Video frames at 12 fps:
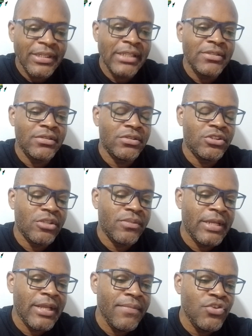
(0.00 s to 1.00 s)
Ladies and
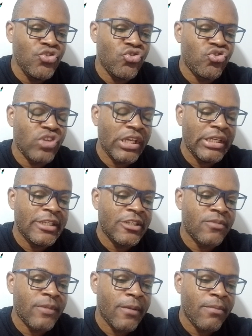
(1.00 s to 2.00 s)
gentlemen, let me just say
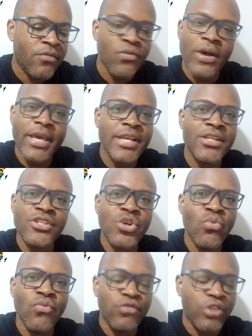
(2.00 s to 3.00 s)
this, man, before I end this
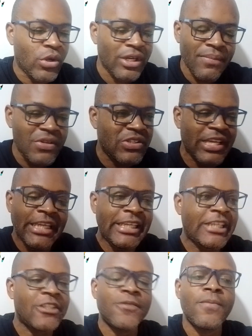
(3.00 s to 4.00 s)
whole vlog, let me say
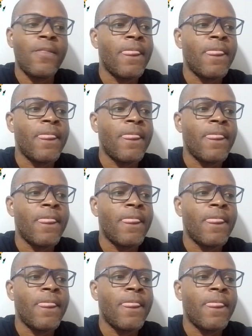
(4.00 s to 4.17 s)
this.